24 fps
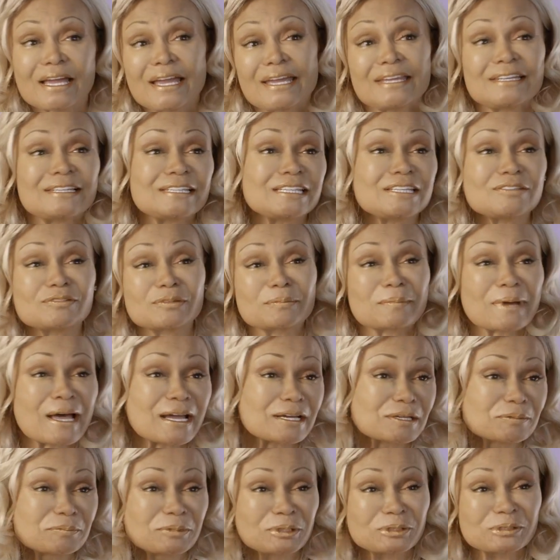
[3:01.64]
I ain't leaving
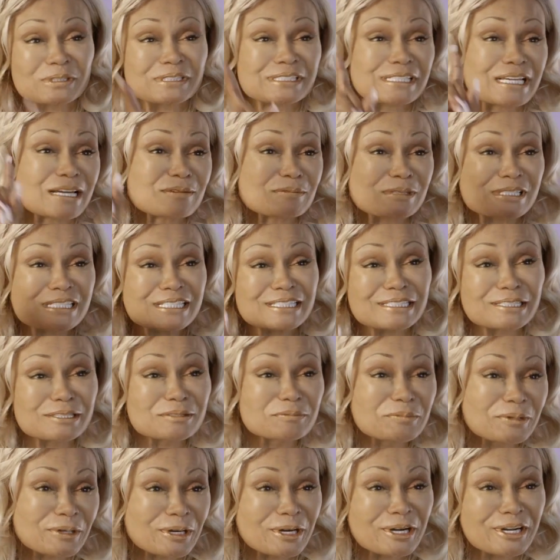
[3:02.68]
my community. I'm still
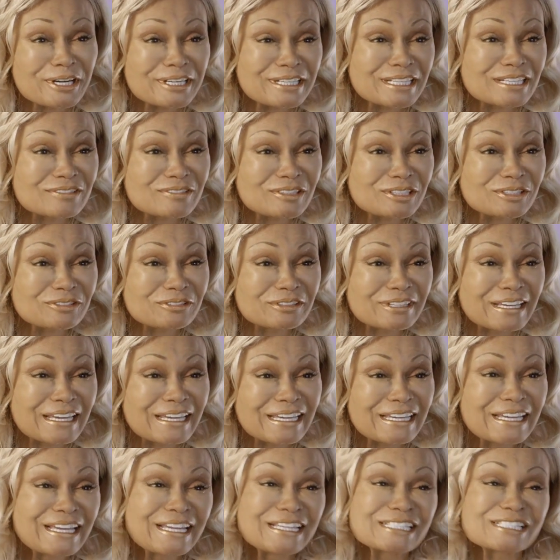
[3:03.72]
a part of it,
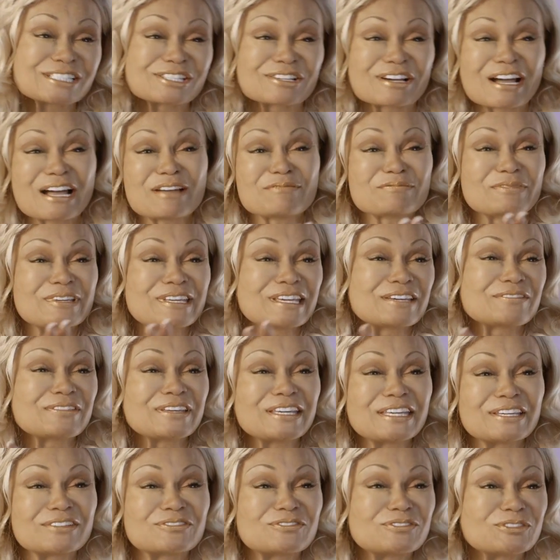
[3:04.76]
okay? So I'm
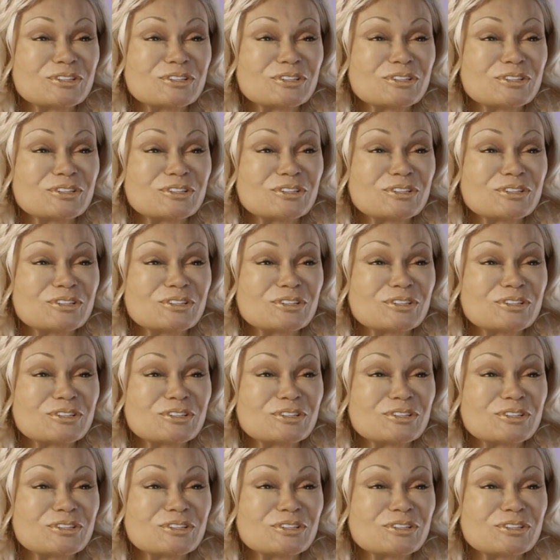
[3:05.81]
giving it